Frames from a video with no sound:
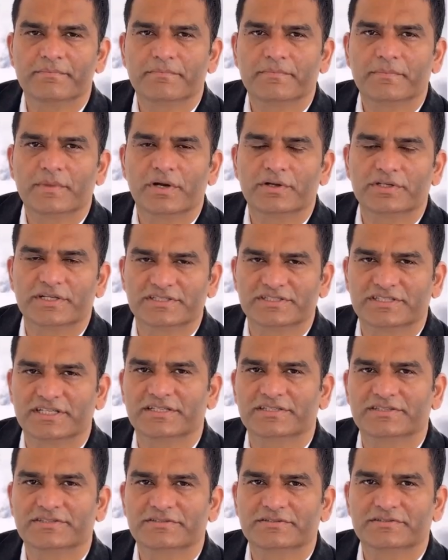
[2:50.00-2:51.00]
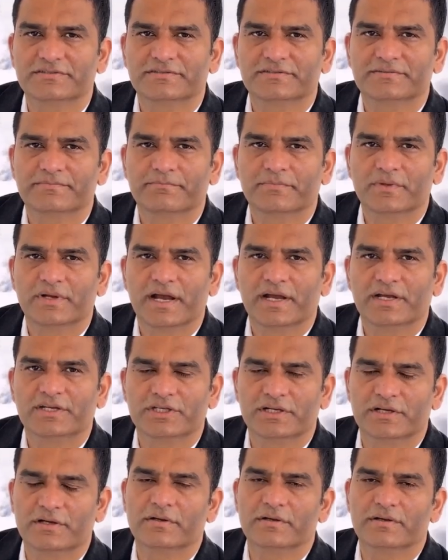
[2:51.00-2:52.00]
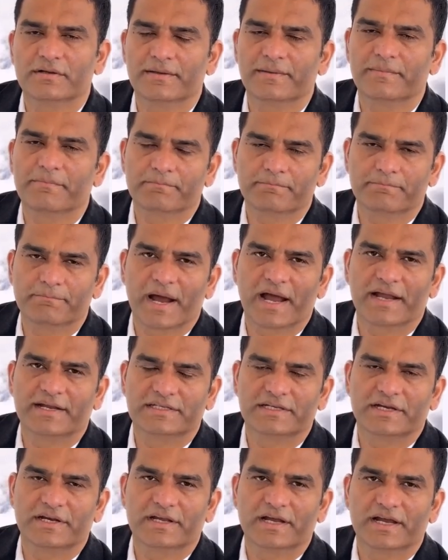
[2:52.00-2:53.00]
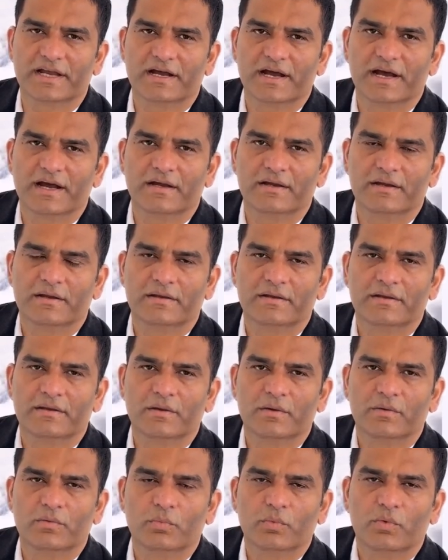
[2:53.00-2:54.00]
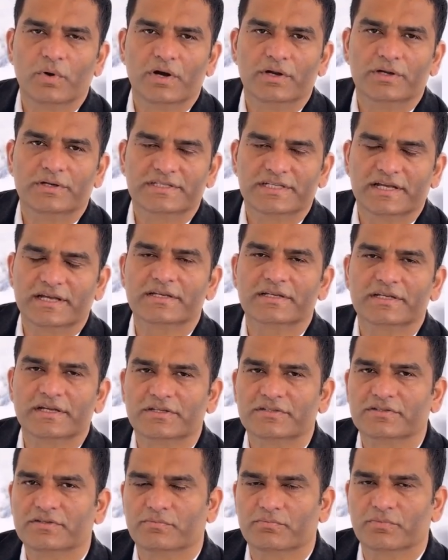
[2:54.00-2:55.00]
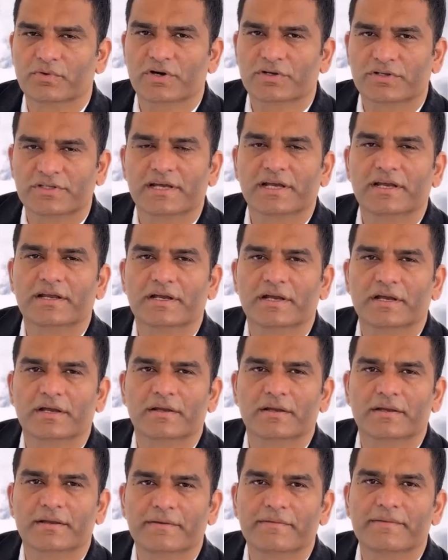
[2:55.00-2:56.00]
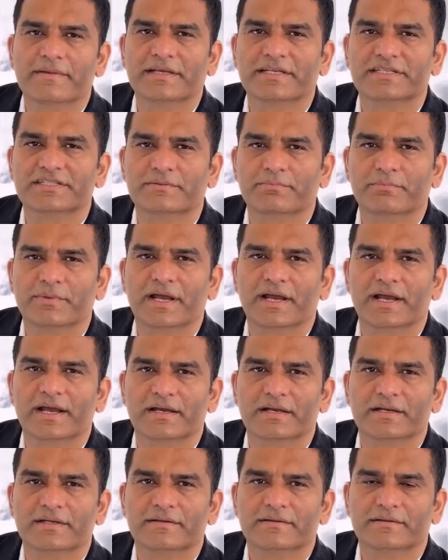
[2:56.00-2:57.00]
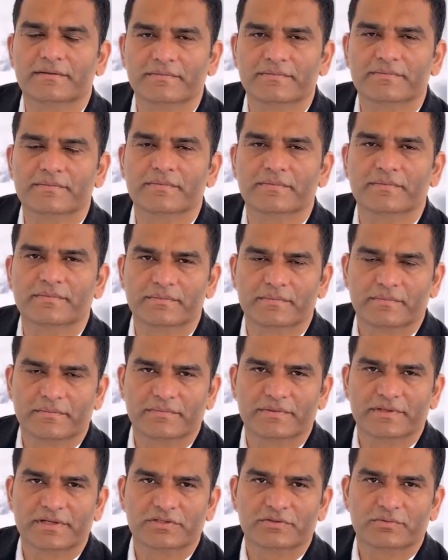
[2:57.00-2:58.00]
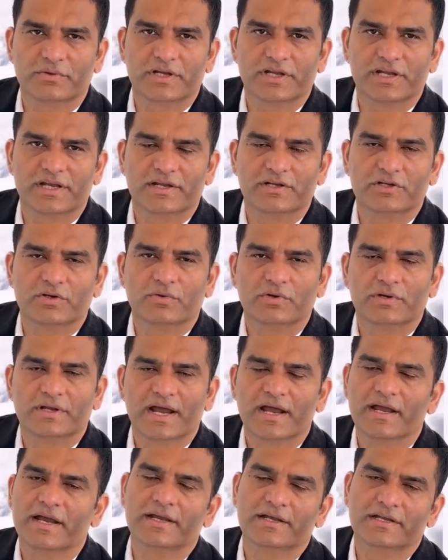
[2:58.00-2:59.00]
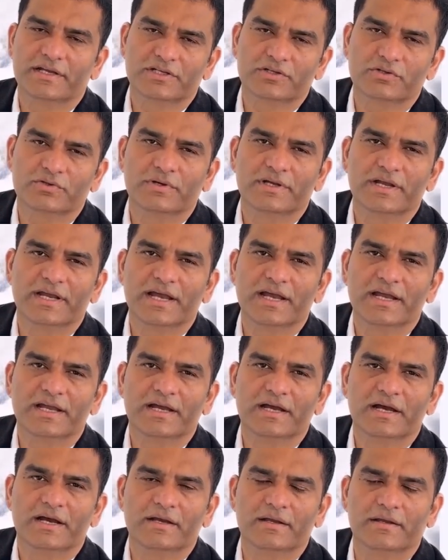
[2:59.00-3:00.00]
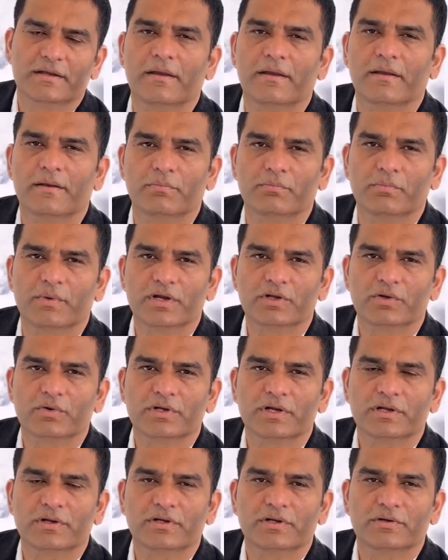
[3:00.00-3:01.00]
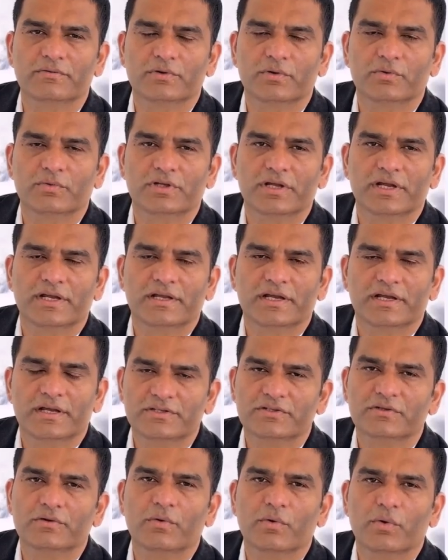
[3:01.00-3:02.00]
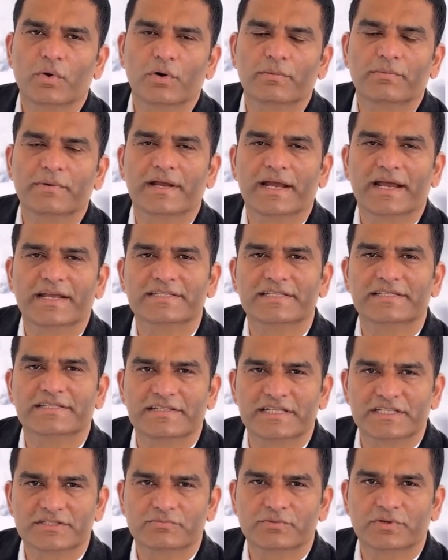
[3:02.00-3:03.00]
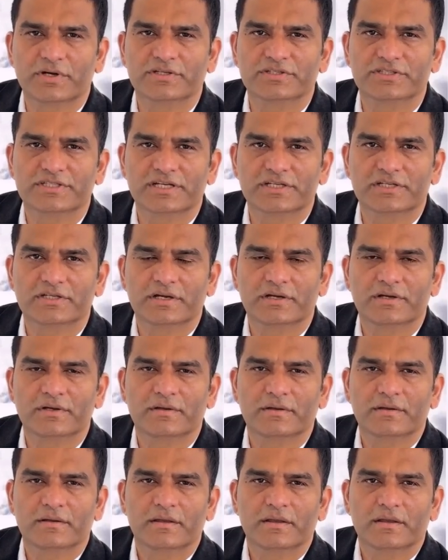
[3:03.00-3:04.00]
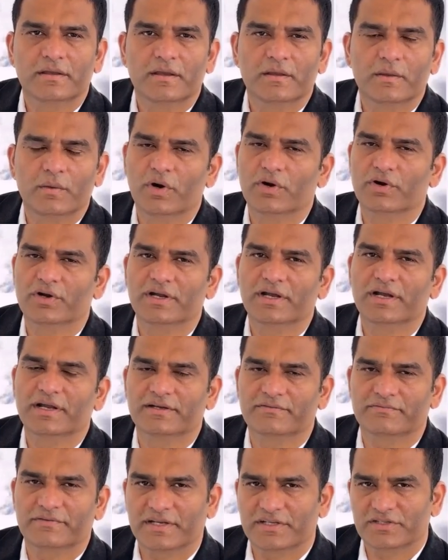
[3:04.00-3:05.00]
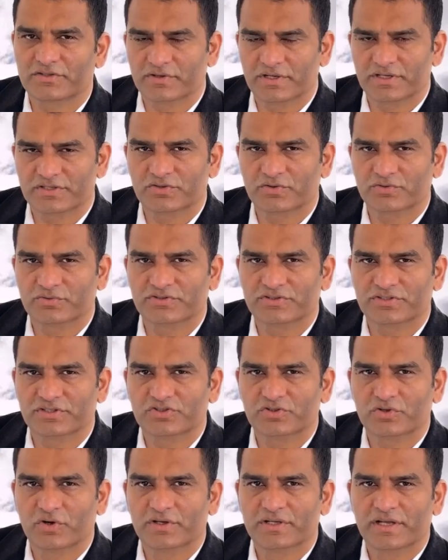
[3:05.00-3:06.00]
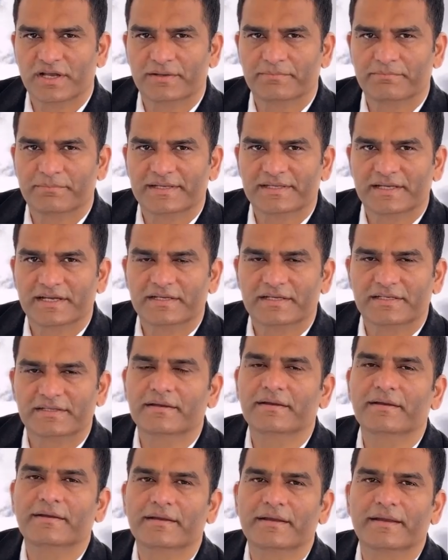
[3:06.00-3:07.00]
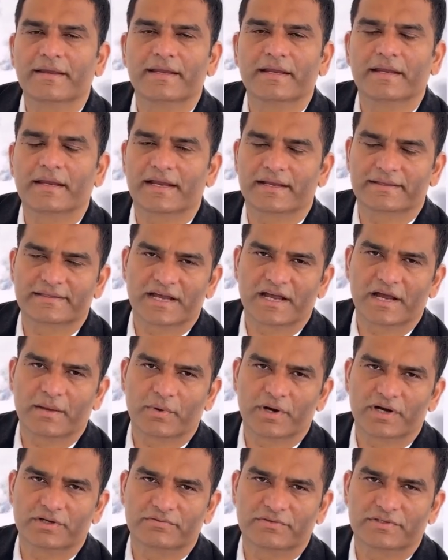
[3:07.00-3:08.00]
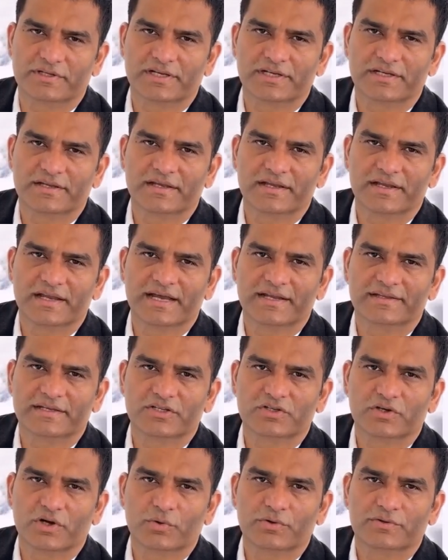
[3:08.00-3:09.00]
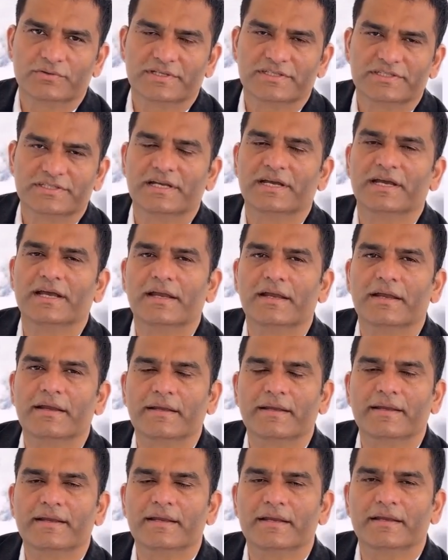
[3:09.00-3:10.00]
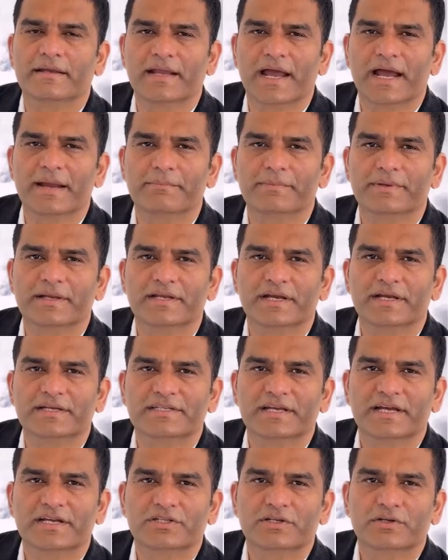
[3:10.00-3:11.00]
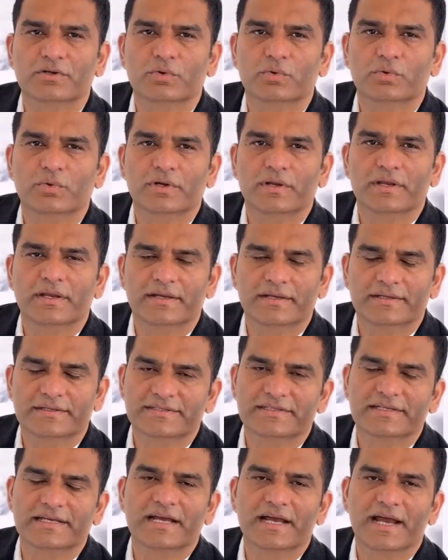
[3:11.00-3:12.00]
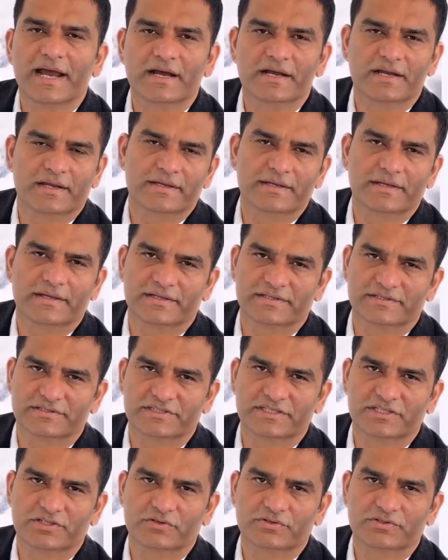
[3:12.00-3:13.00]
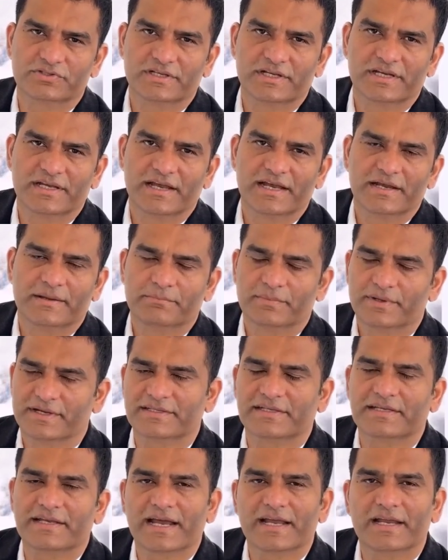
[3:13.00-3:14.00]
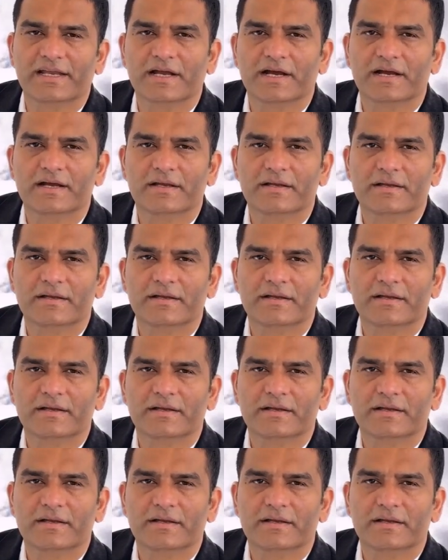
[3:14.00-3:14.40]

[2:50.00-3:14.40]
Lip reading: Logistics, Production, Master Data, Work Centers, Work Center, Display. This will lead you directly to the area where you can review details of an existing work center. Alternatively, you can use the shortcut method. In the command field at the top of the screen, type the transaction code CR03 and press enter.